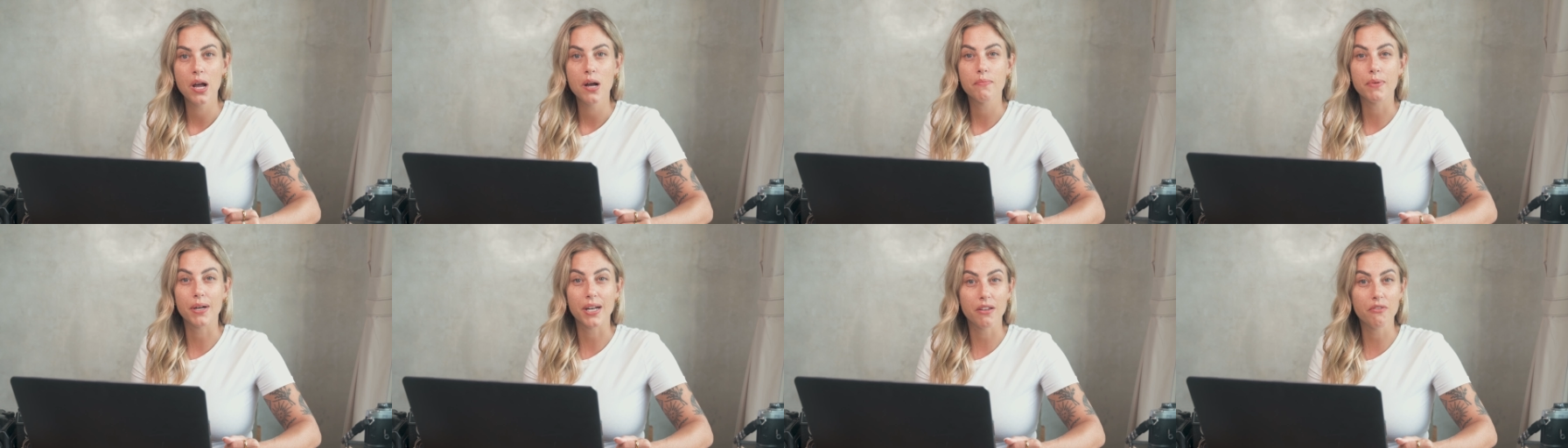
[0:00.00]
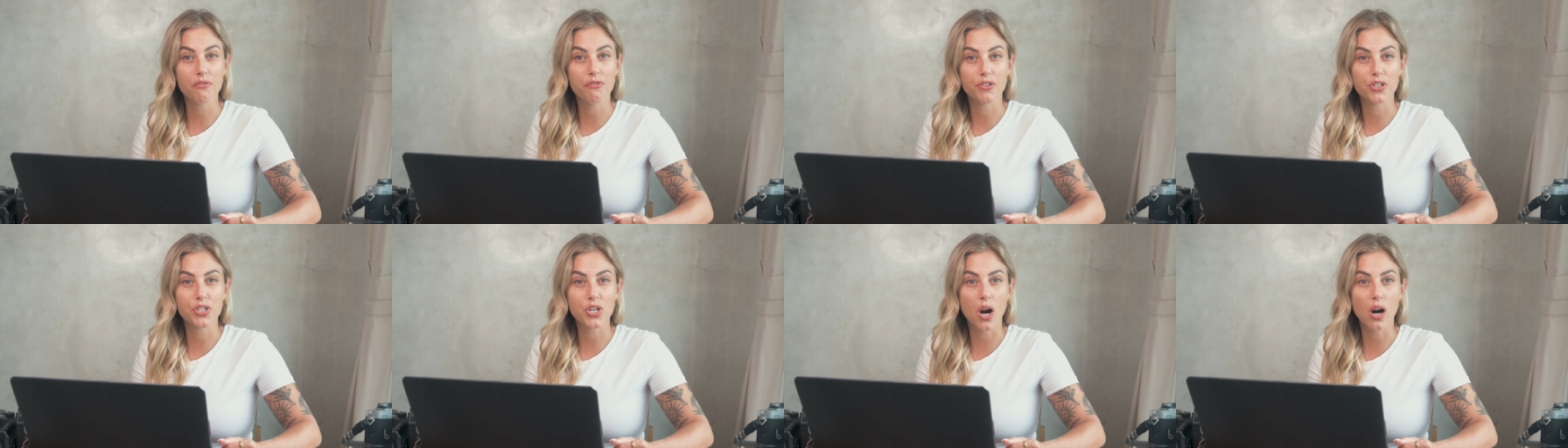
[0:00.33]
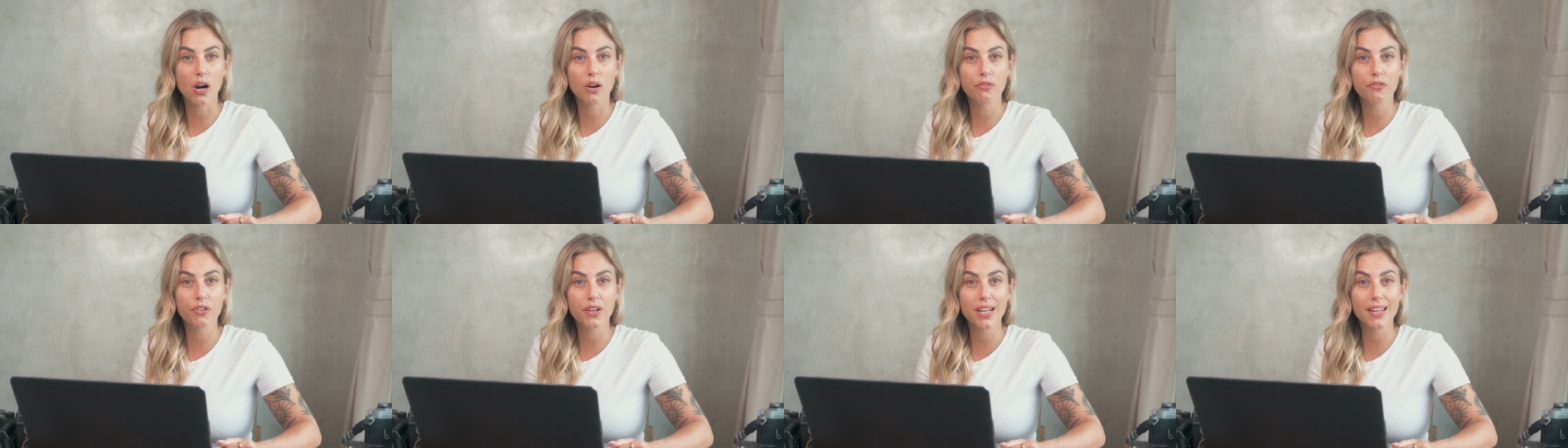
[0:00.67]
but in
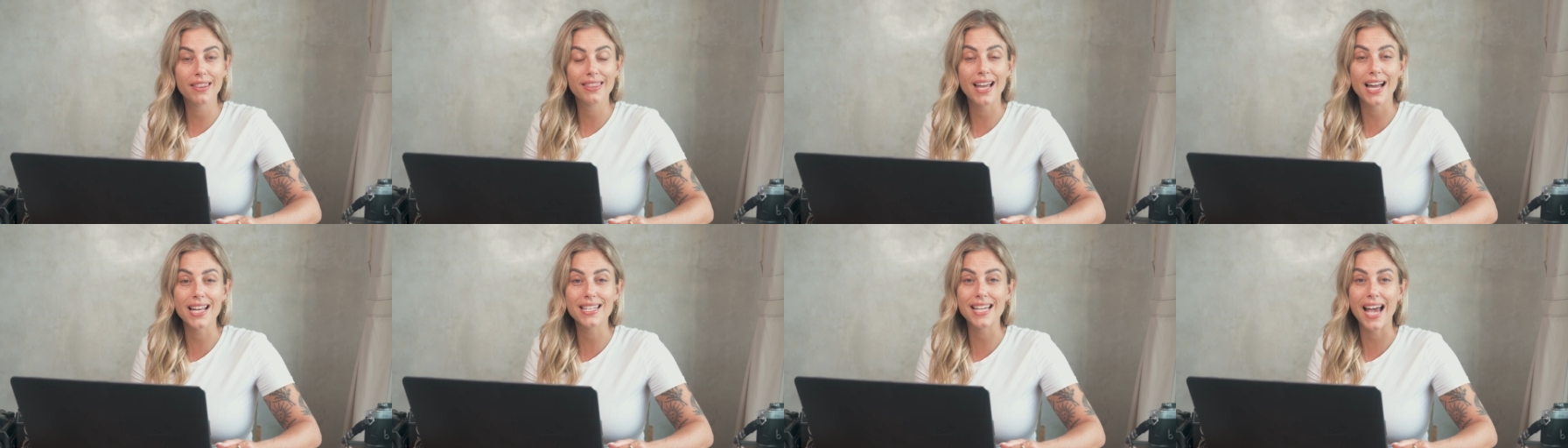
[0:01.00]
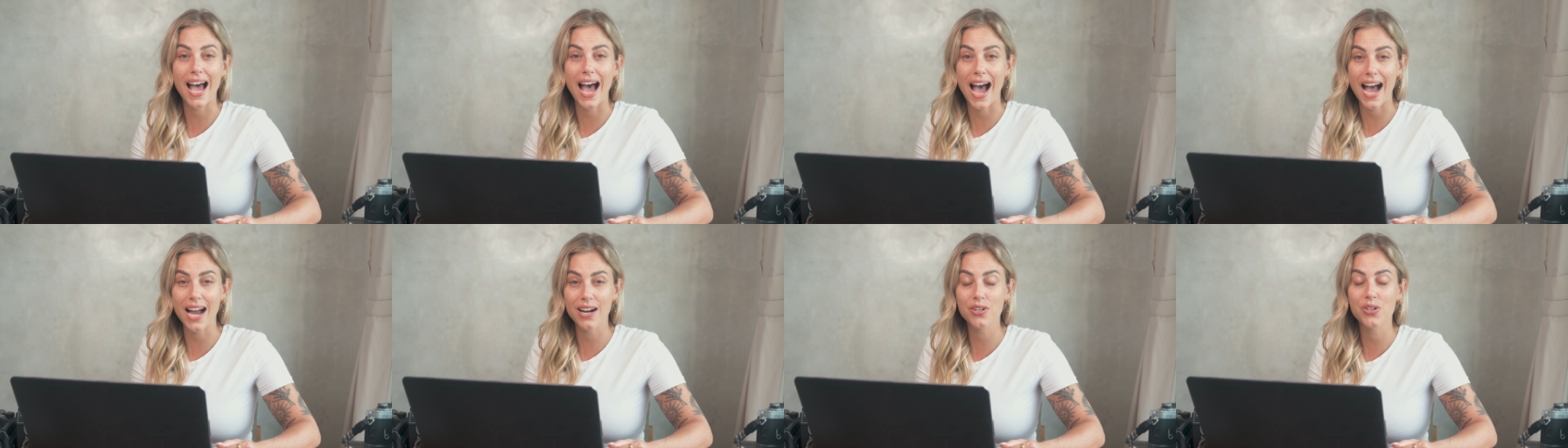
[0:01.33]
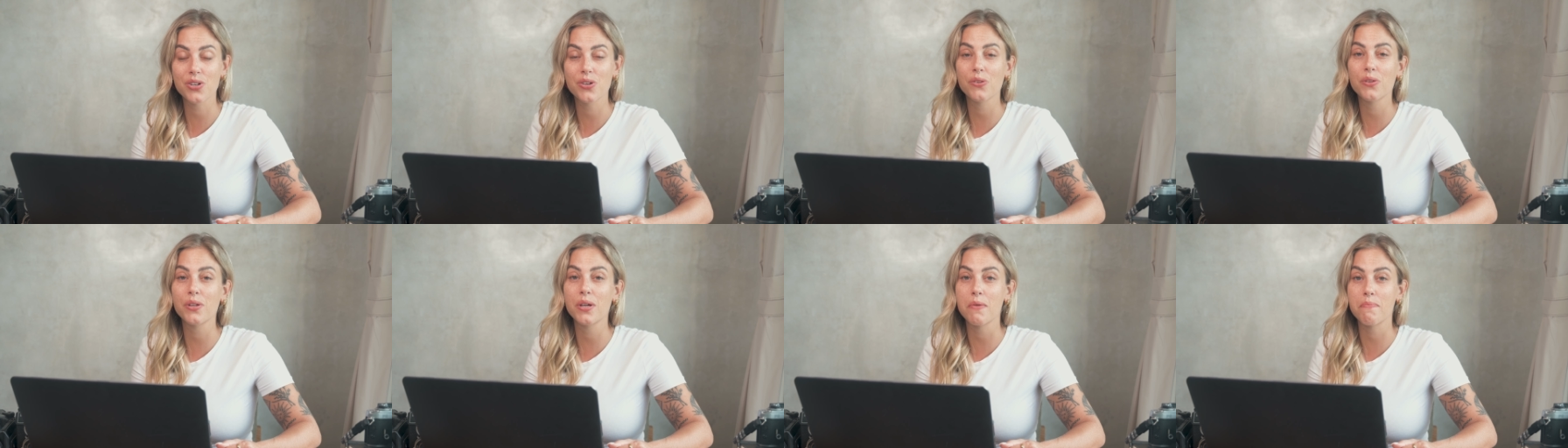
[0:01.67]
photography, that's
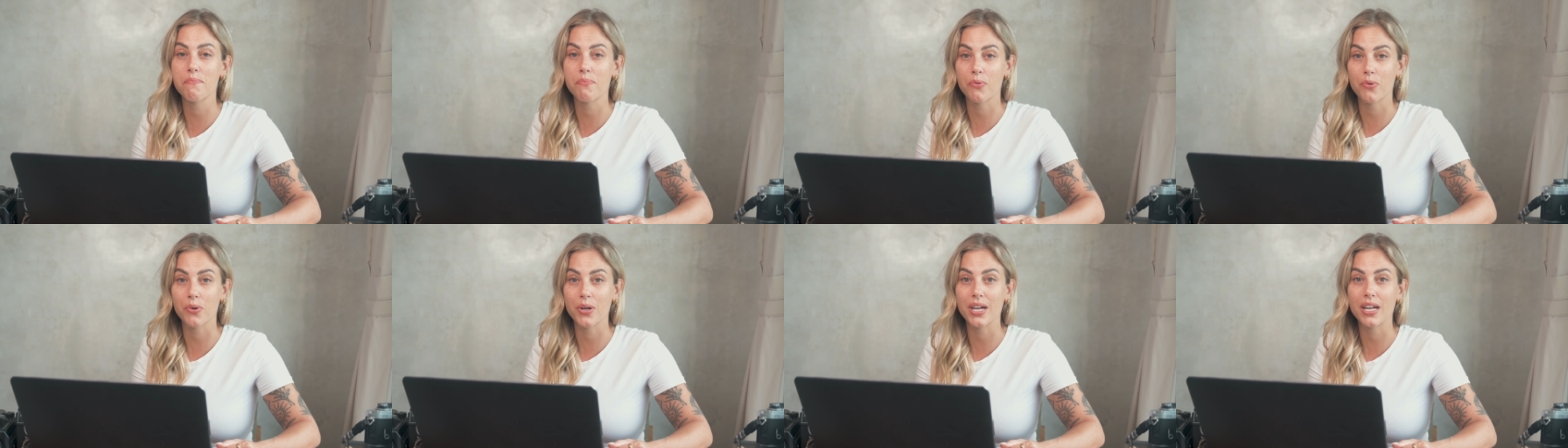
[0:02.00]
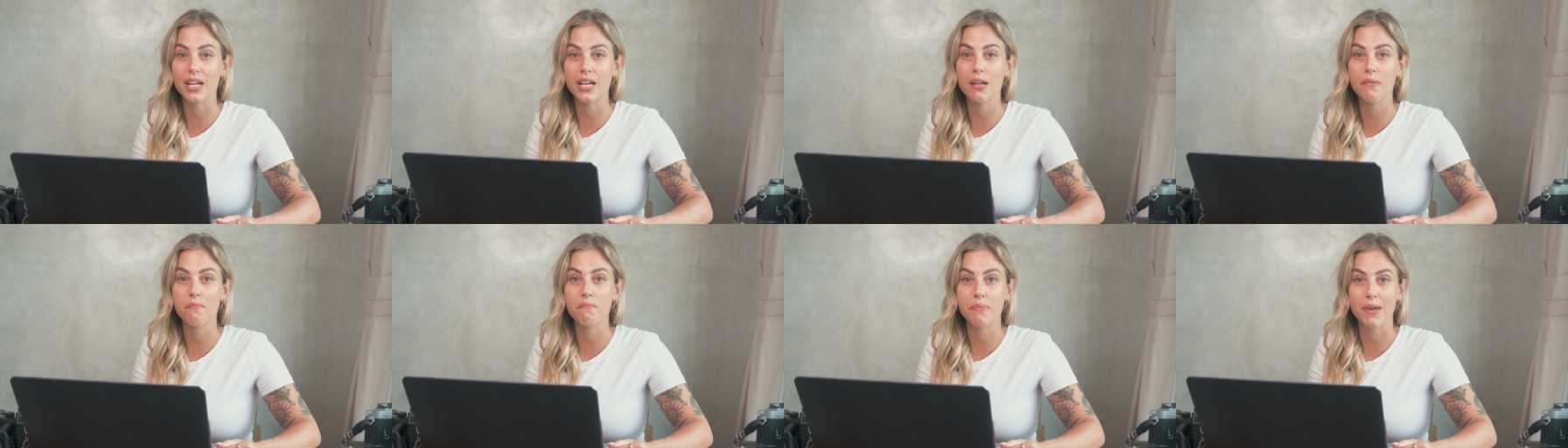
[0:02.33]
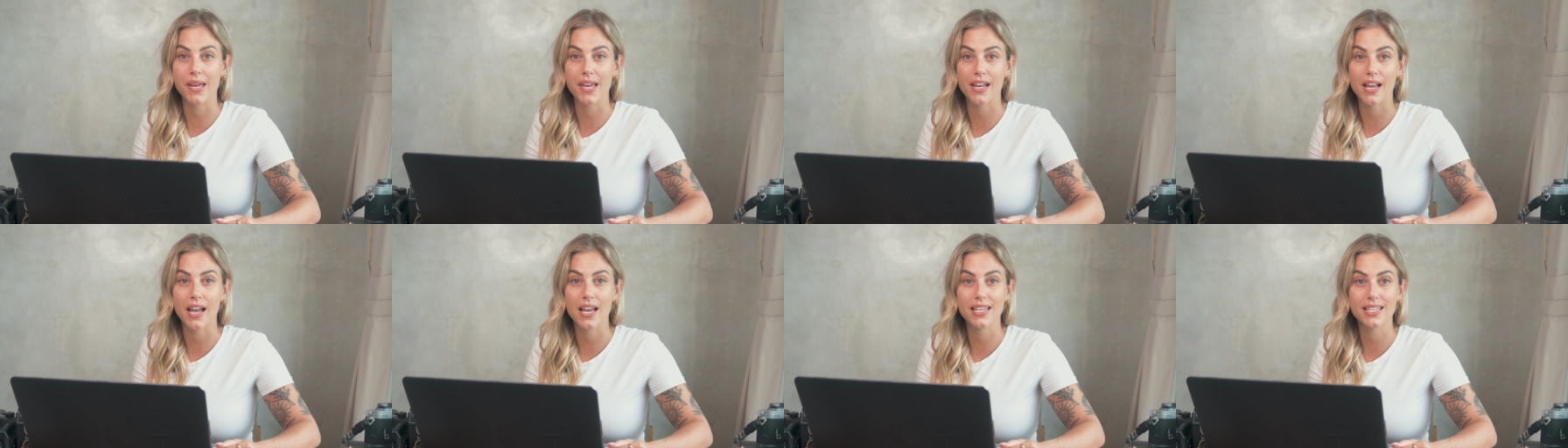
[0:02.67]
actually a pretty
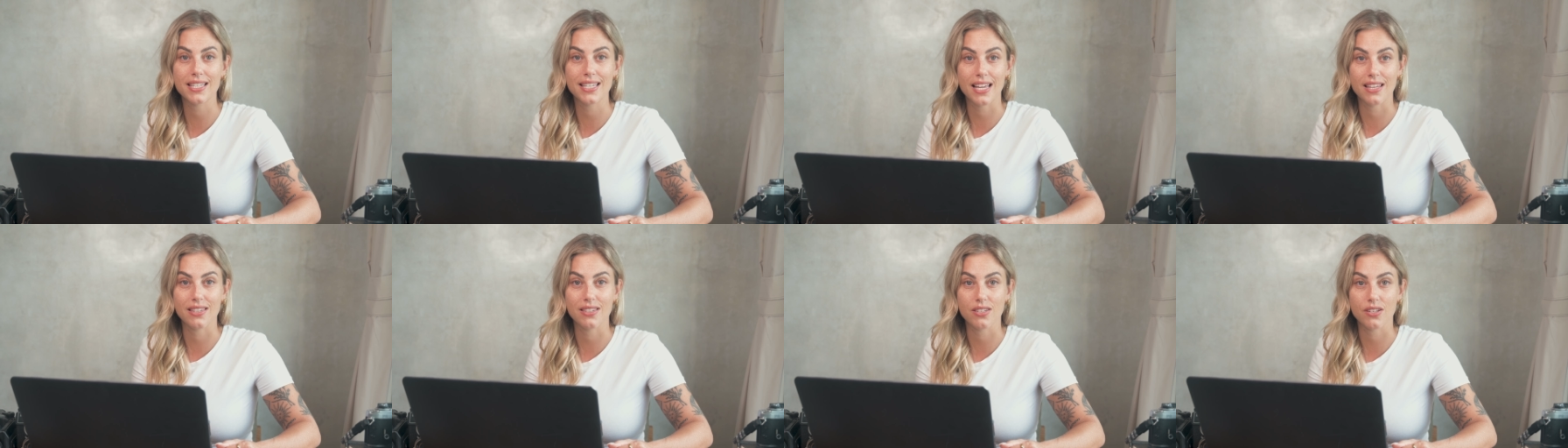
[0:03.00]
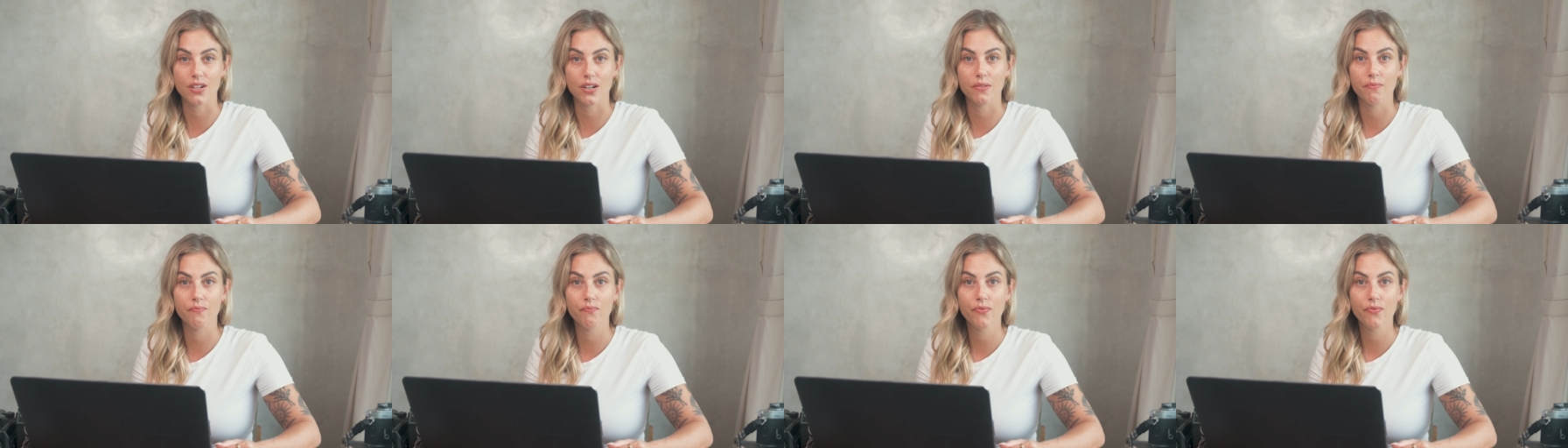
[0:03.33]
big sensor.